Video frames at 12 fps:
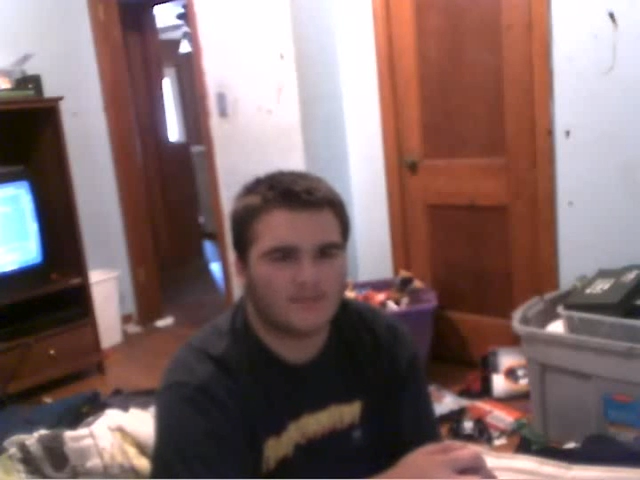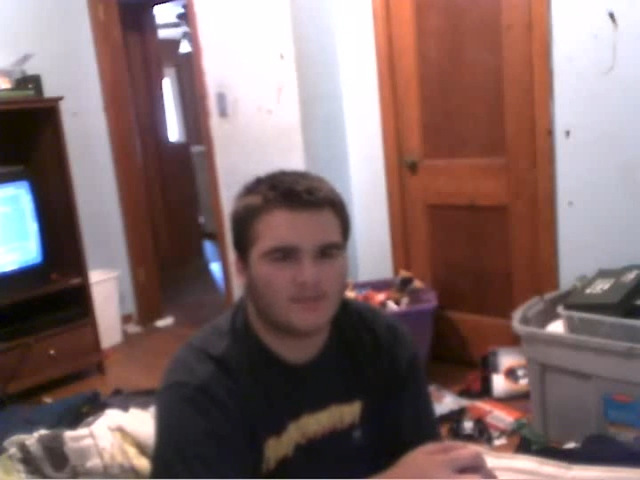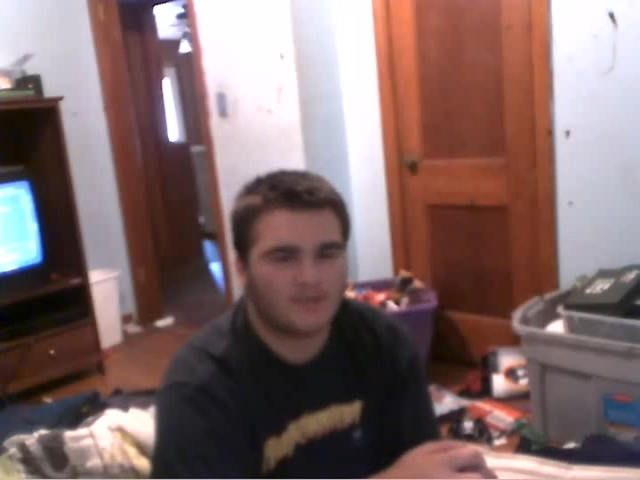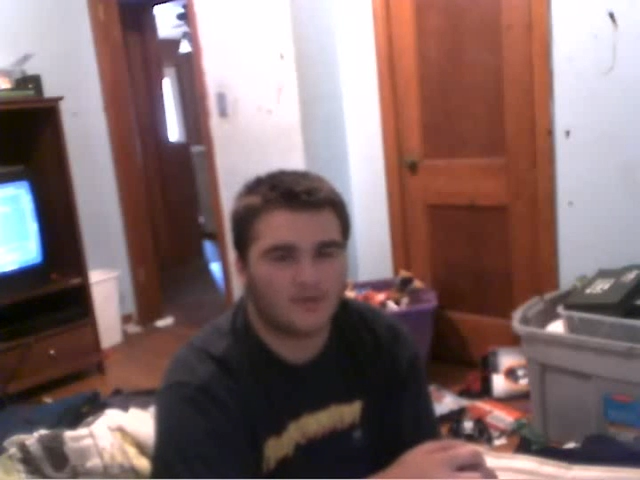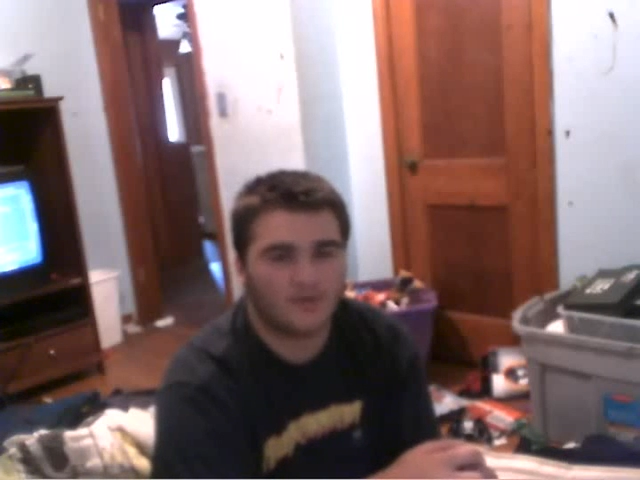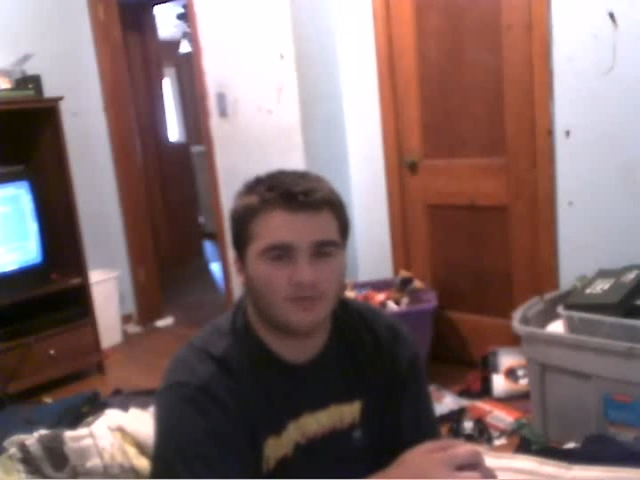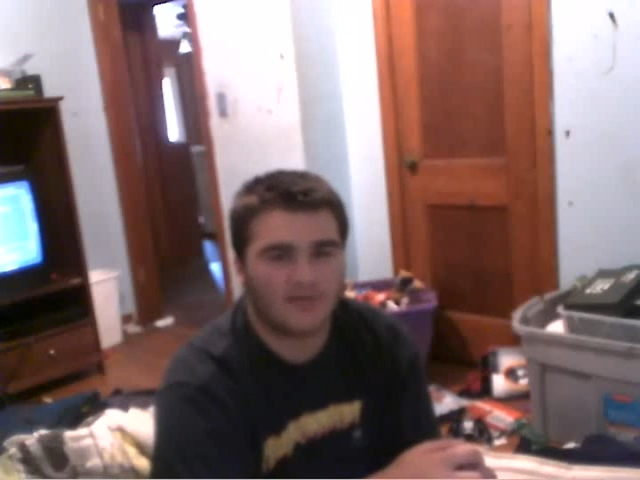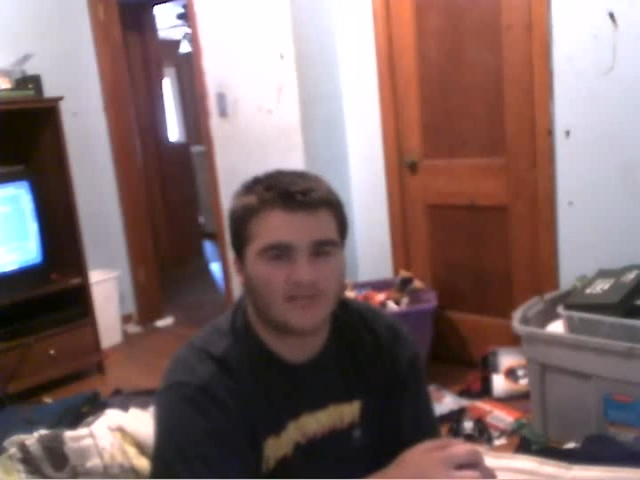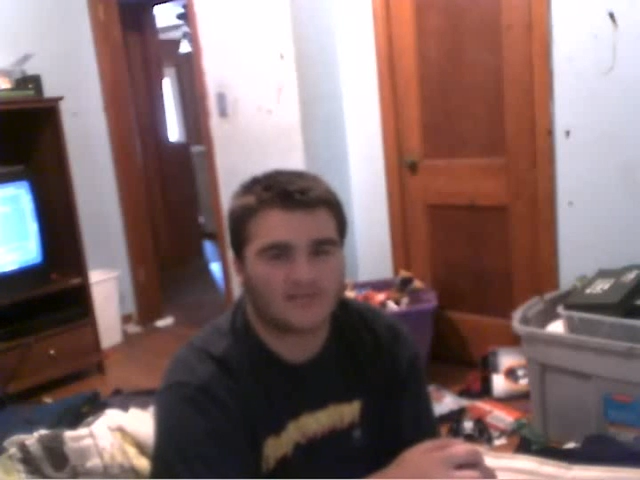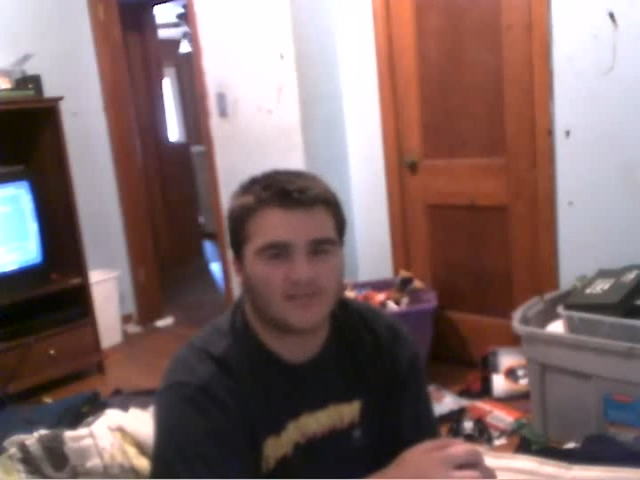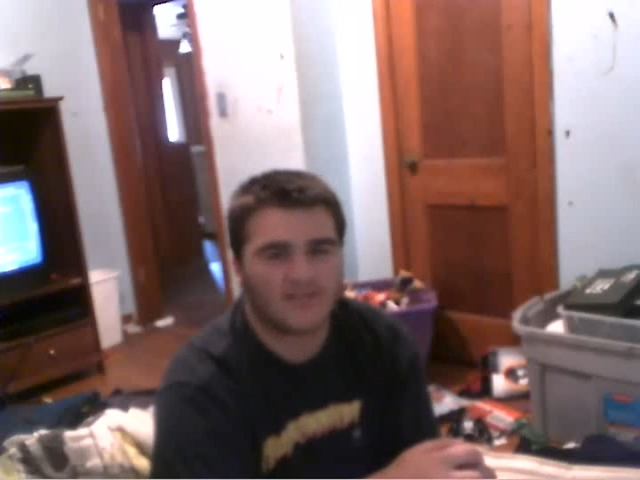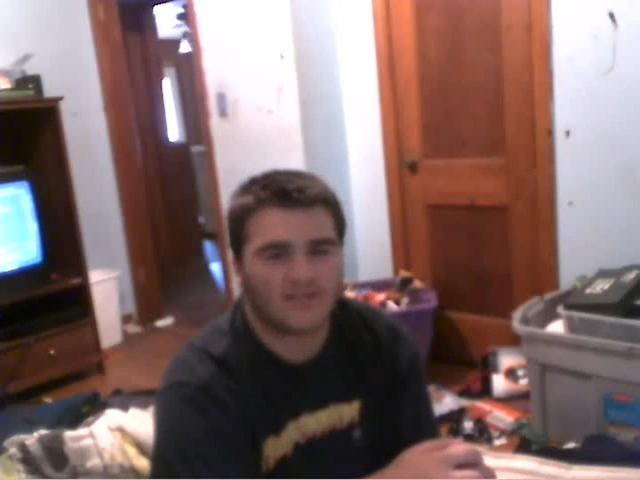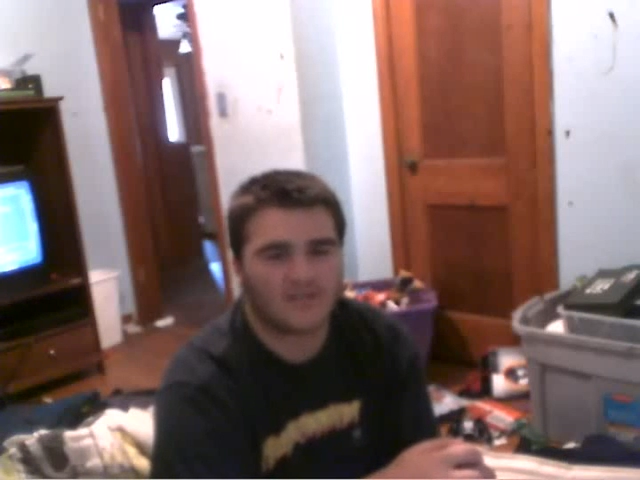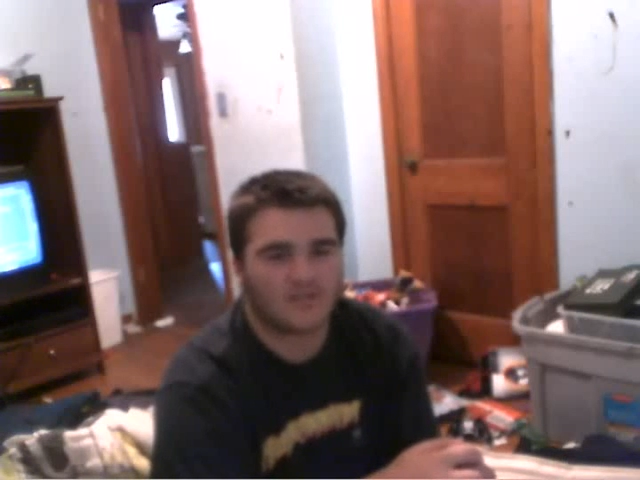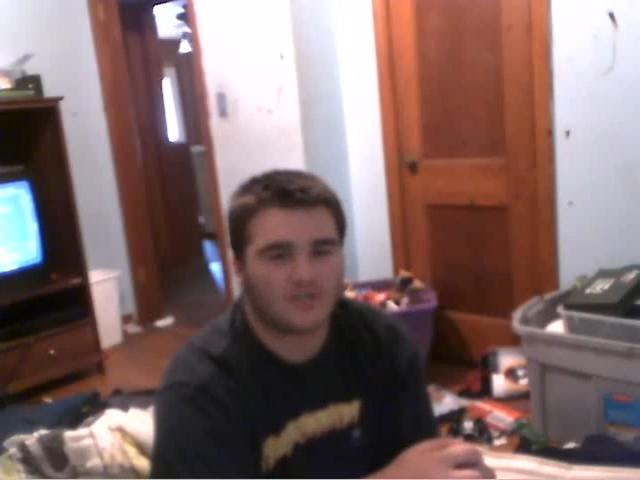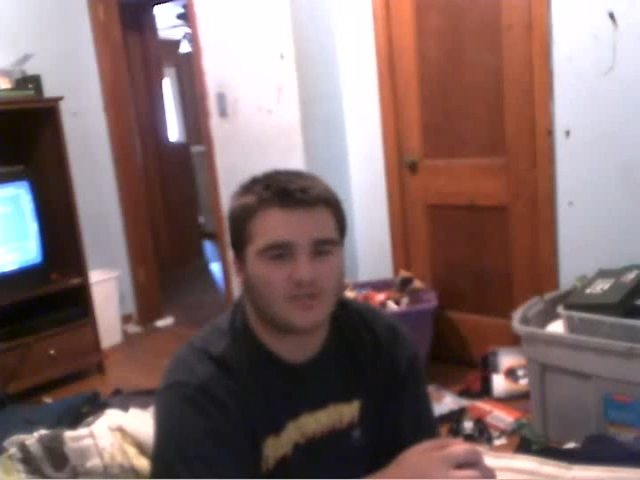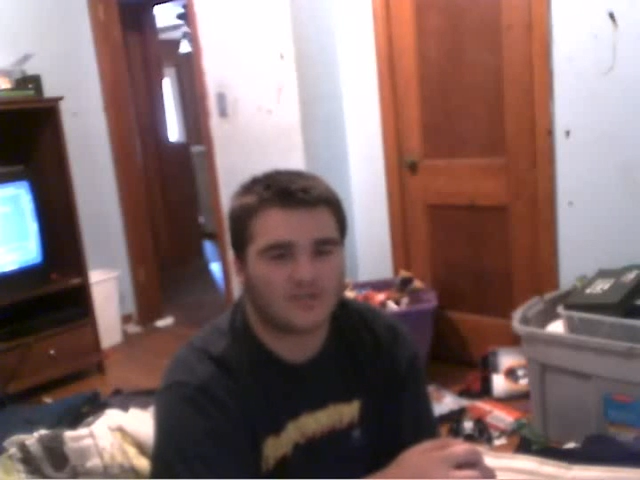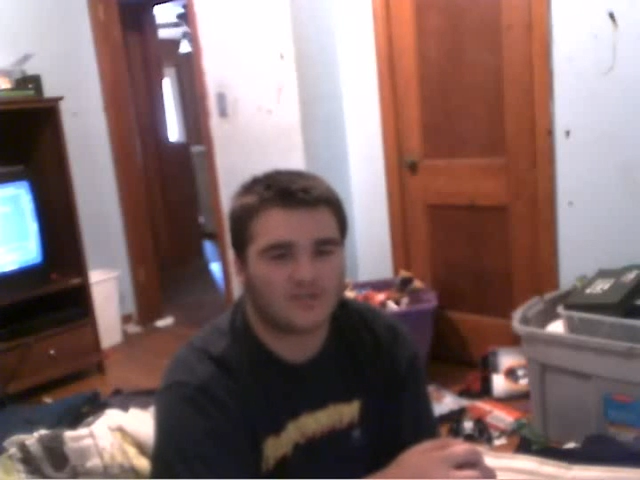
in wrestling history.